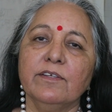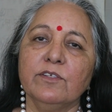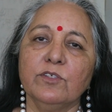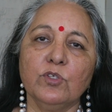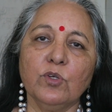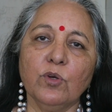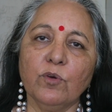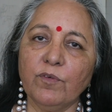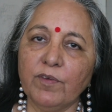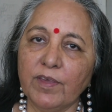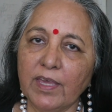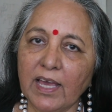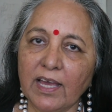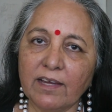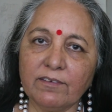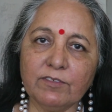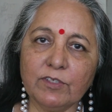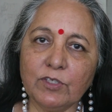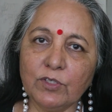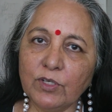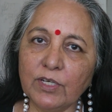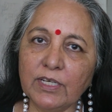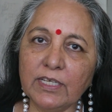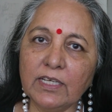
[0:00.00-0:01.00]
So we
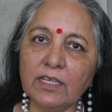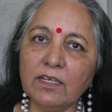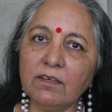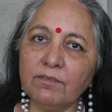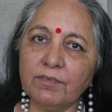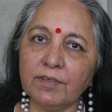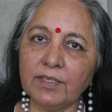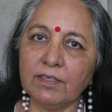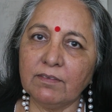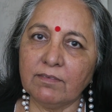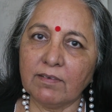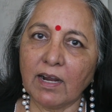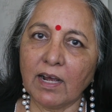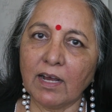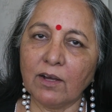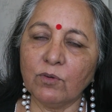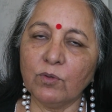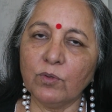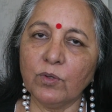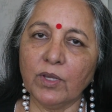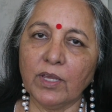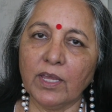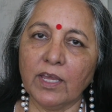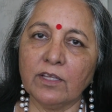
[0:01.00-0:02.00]
have to deal with
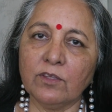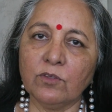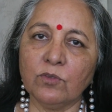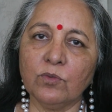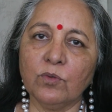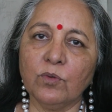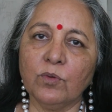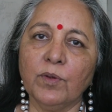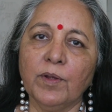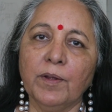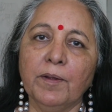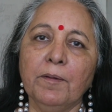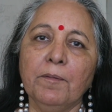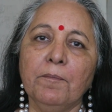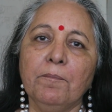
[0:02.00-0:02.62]
Rahu Ketu.